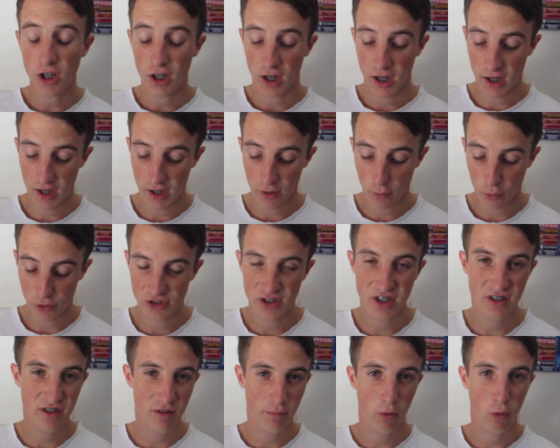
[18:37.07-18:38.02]
Was
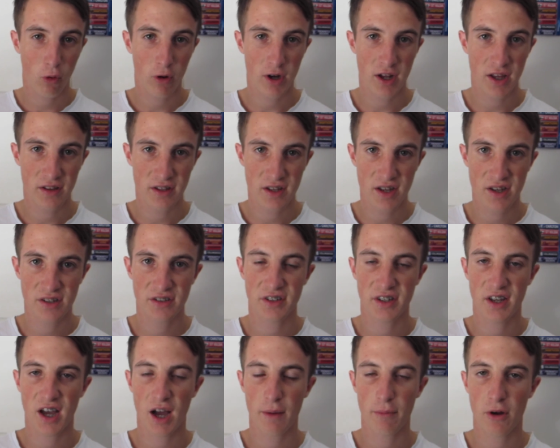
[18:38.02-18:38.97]
disappointing in the Easter
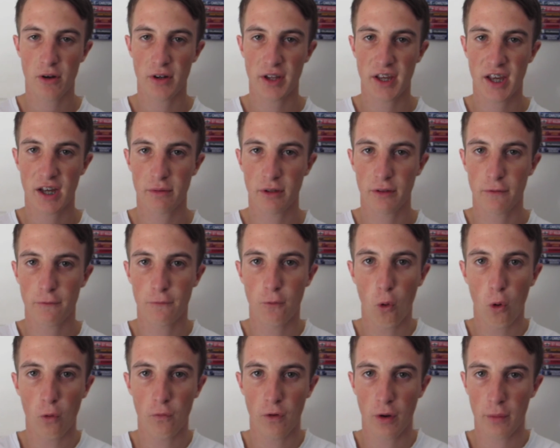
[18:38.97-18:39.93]
Cup, only coming 4th.